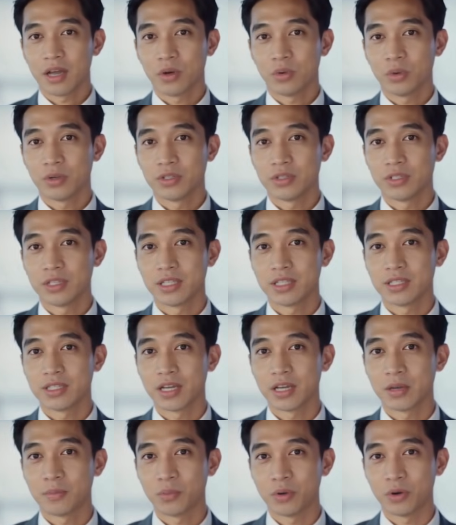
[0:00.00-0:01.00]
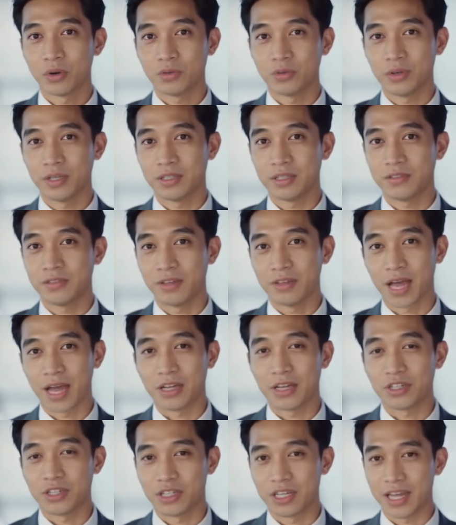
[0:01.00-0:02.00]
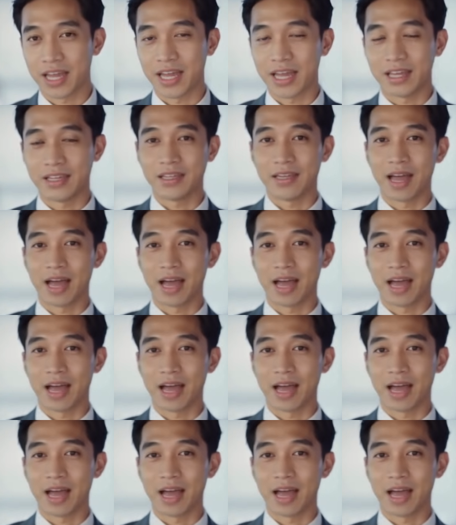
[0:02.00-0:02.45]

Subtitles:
When you see Singapore REITs flashing 8,